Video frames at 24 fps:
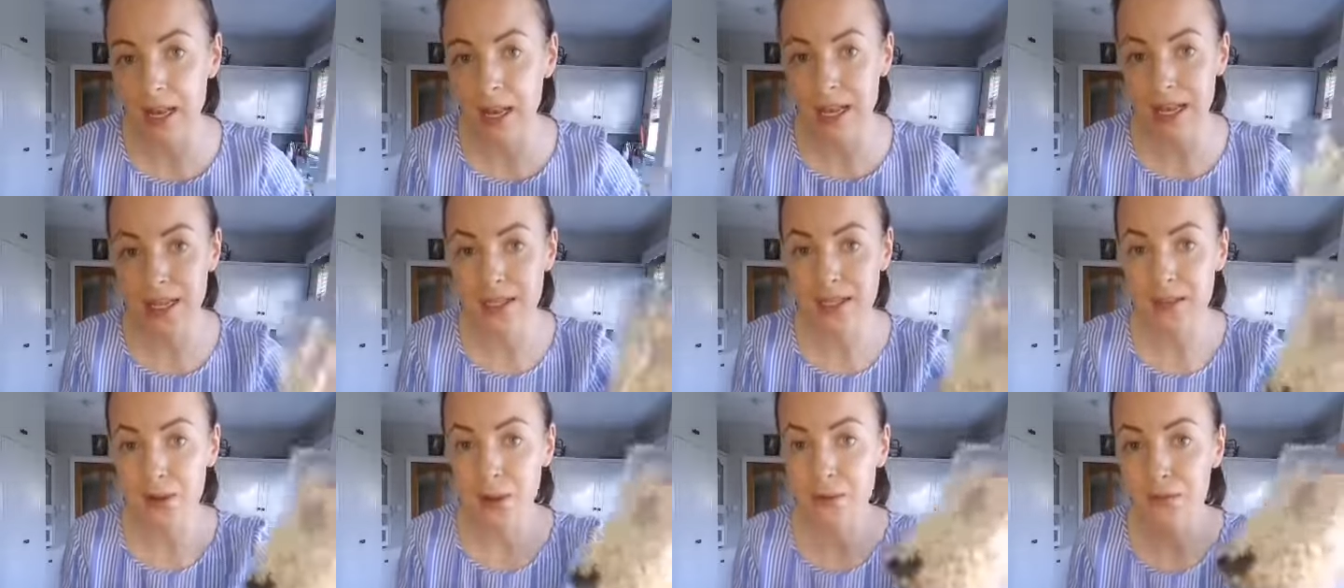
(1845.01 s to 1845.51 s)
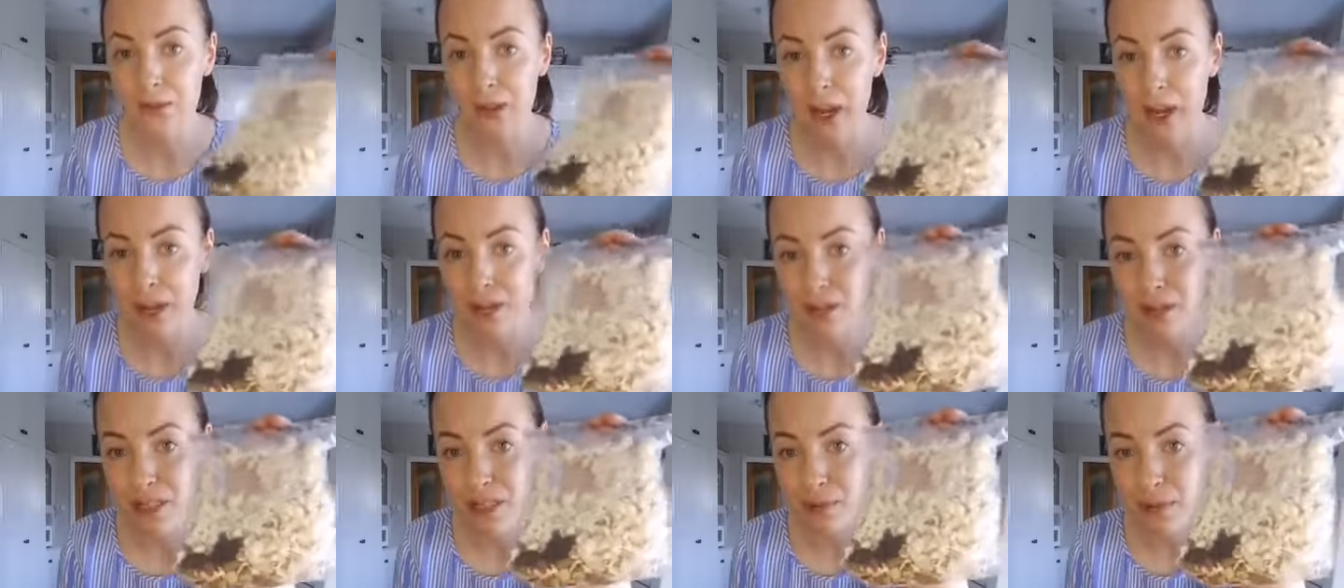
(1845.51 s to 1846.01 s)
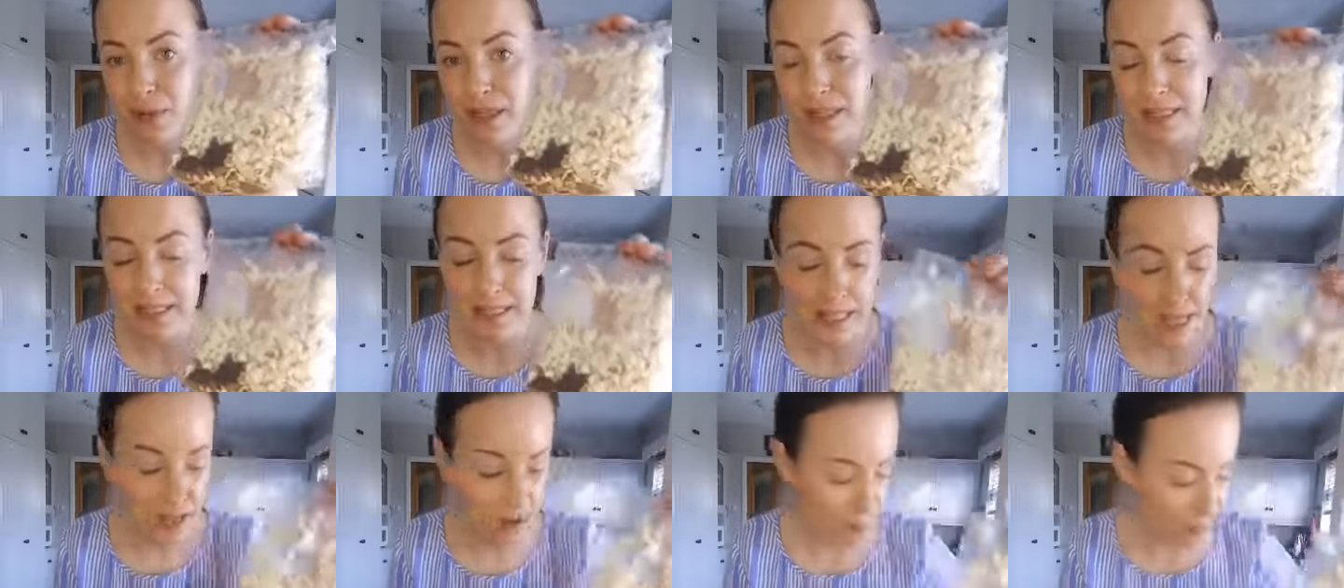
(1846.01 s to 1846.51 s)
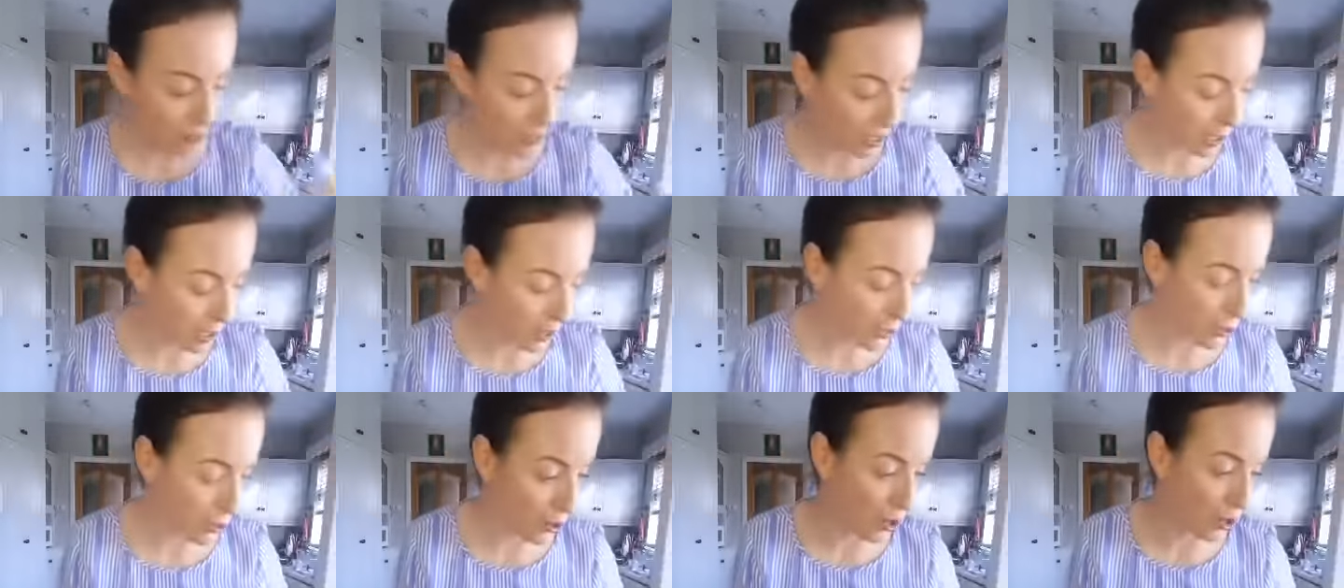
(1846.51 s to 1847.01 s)
So if you like the sweet and savoury
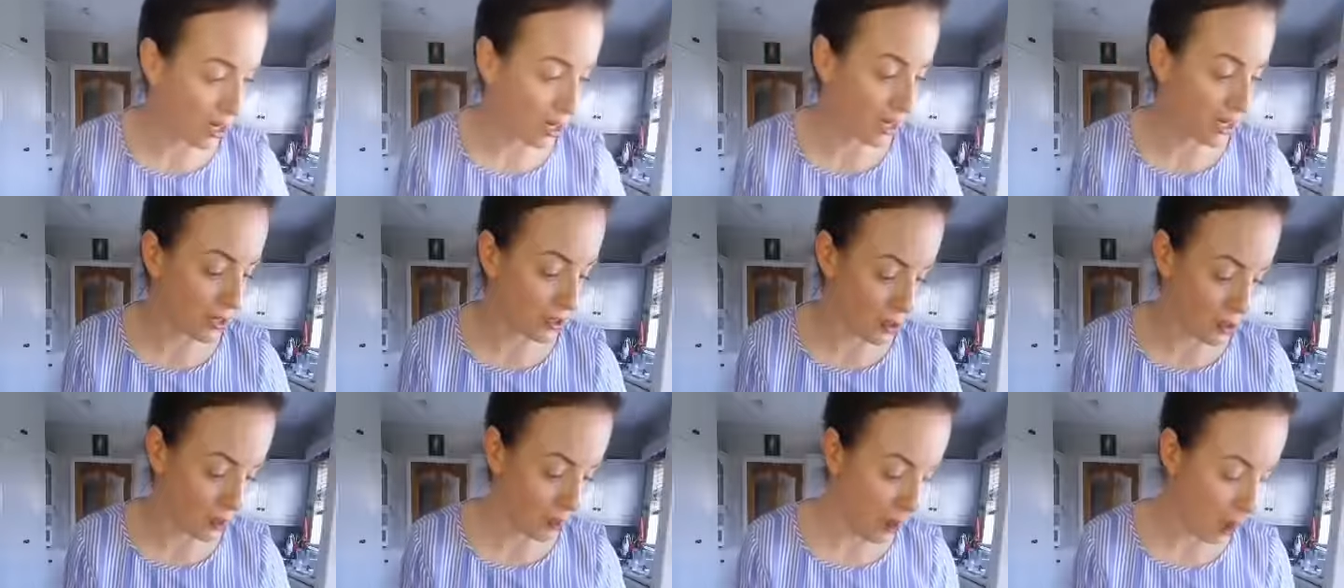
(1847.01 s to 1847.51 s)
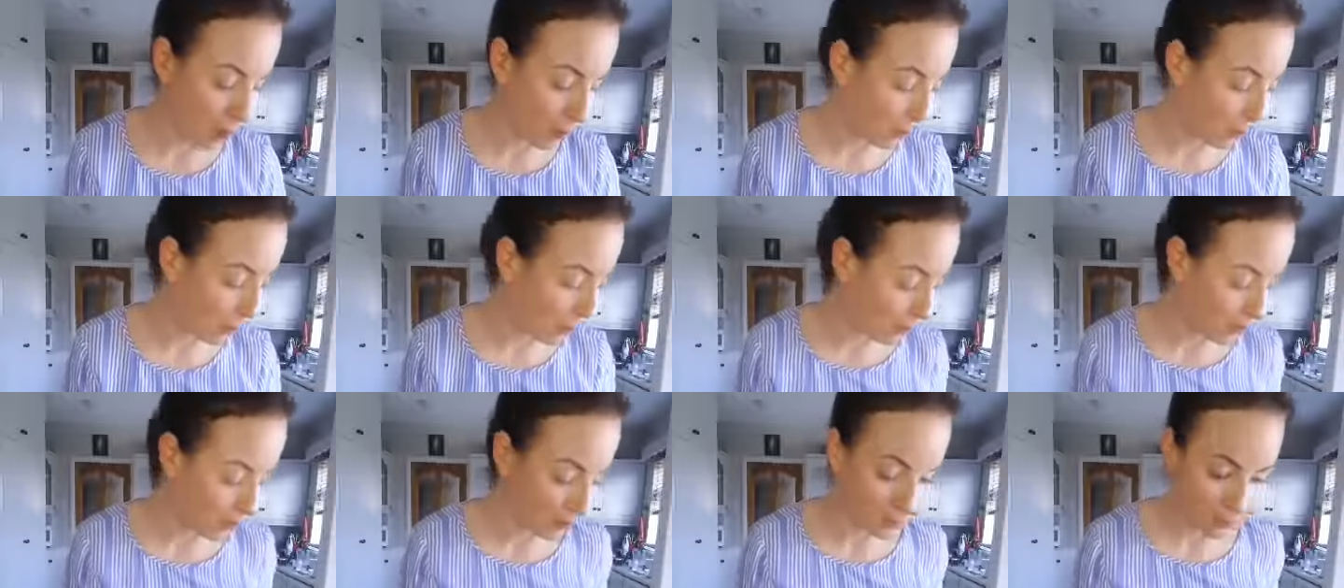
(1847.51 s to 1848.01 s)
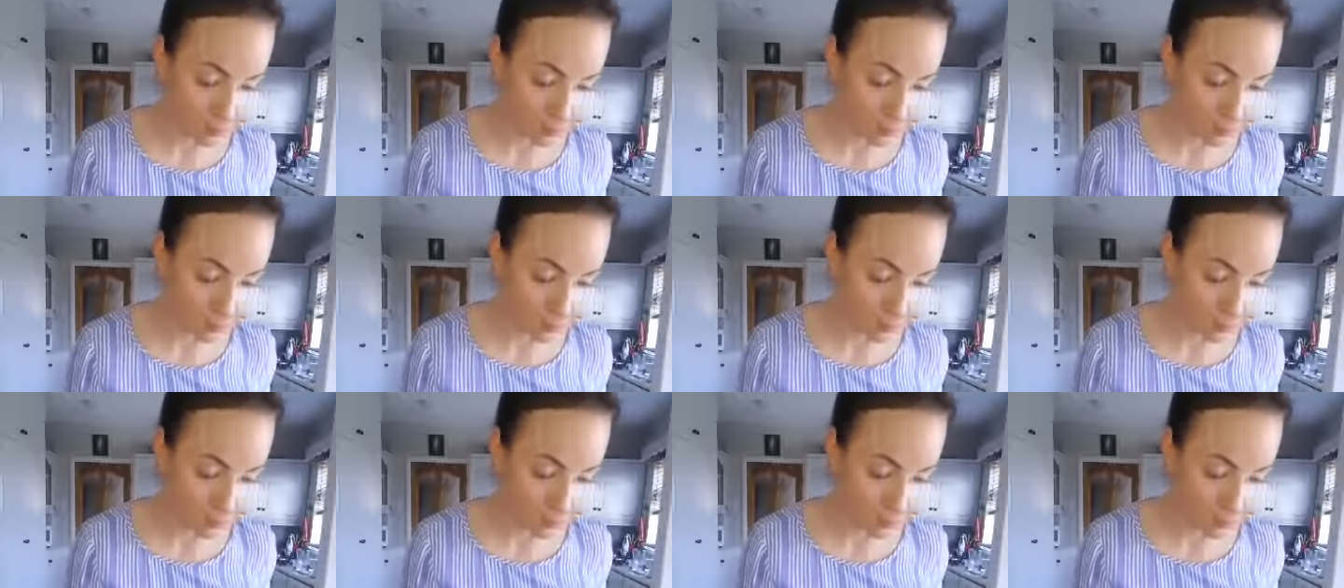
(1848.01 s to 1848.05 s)
in your in your popcorn.